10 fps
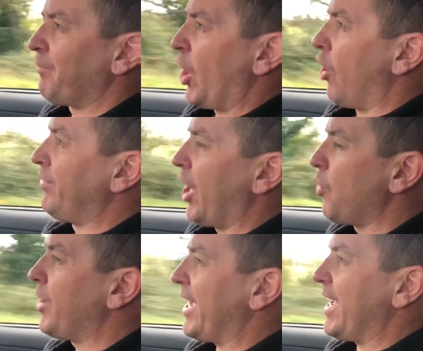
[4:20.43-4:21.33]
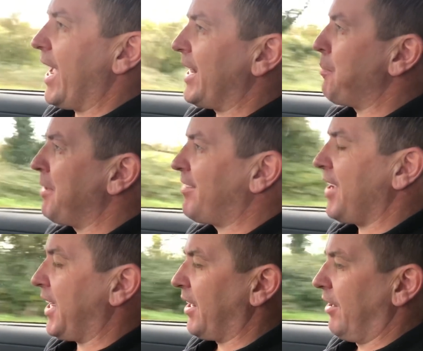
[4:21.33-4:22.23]
I know that he had it
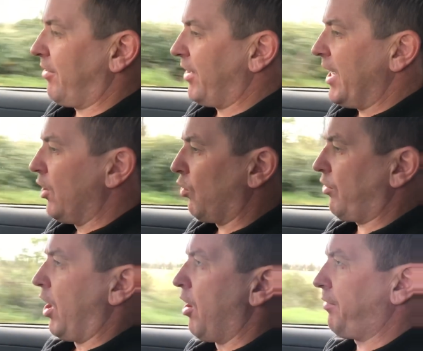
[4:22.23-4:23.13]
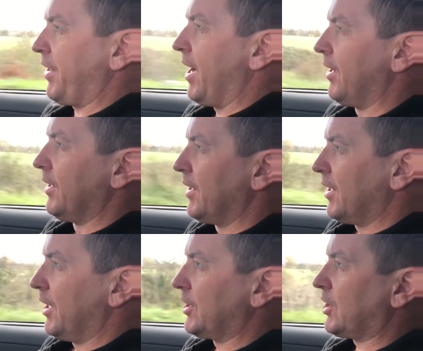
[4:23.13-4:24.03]
meticulously looked after
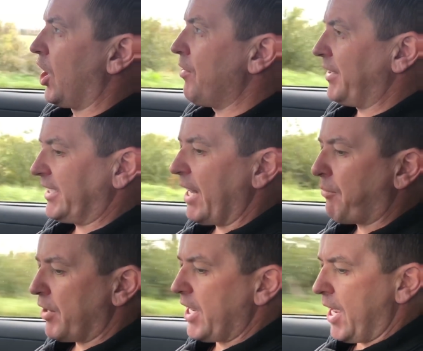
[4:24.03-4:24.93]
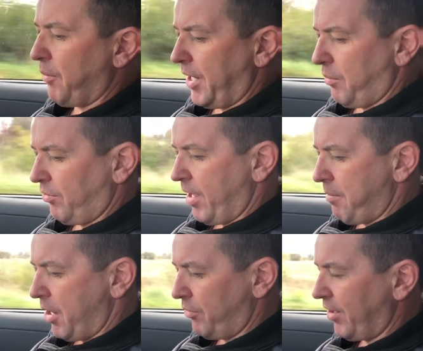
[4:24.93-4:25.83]
and serviced every year when it was
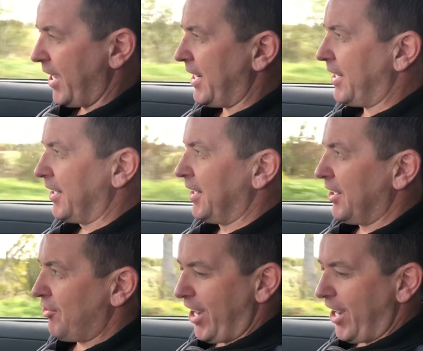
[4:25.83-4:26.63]
MOT'd.